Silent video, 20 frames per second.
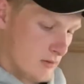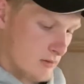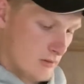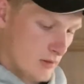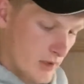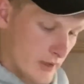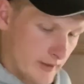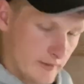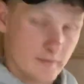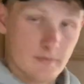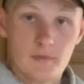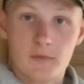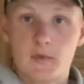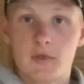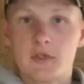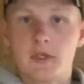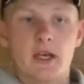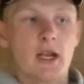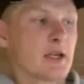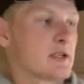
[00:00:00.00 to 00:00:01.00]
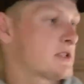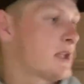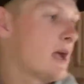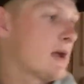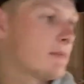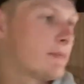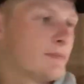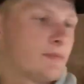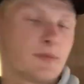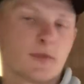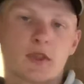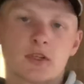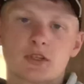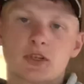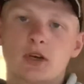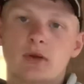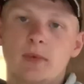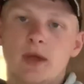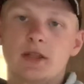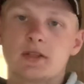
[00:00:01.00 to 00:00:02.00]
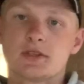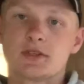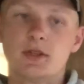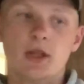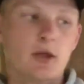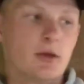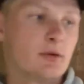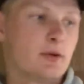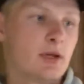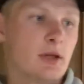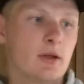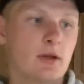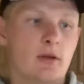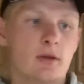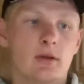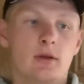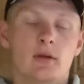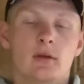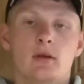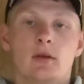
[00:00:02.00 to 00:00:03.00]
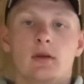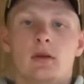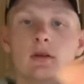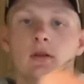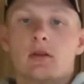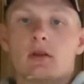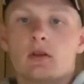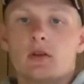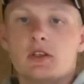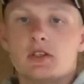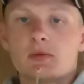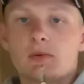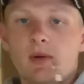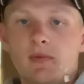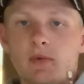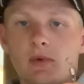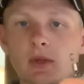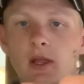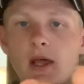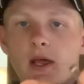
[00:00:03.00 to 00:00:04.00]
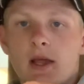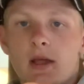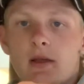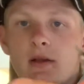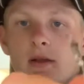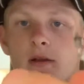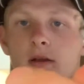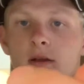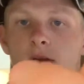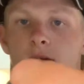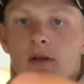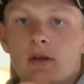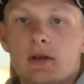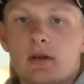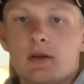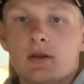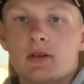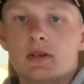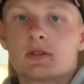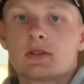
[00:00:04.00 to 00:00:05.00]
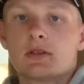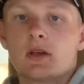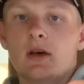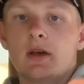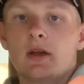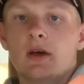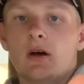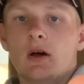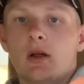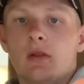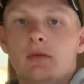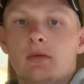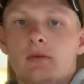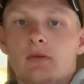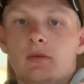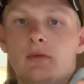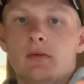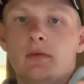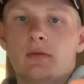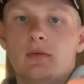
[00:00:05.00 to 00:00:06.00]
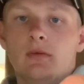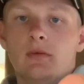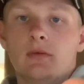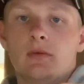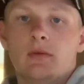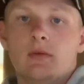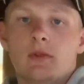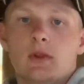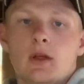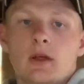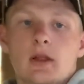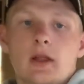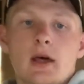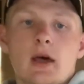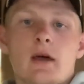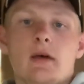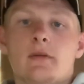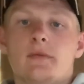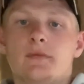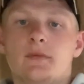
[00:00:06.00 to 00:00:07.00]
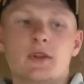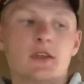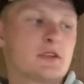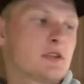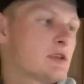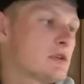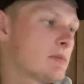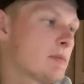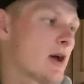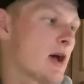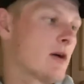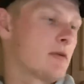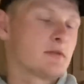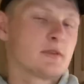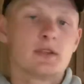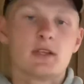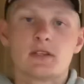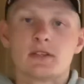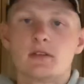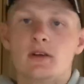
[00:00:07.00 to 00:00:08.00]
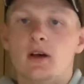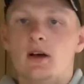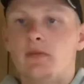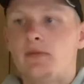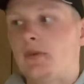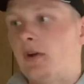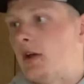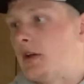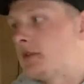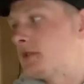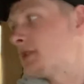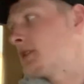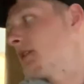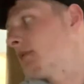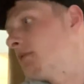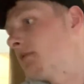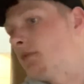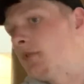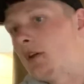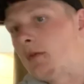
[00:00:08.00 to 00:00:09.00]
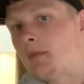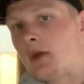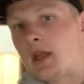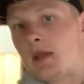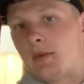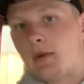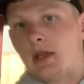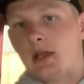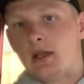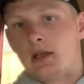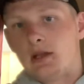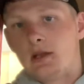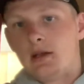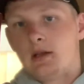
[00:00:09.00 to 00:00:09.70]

right so next step just going to make the snood got your swivel there just tie it on like that this is about six and a half foot seven foot maybe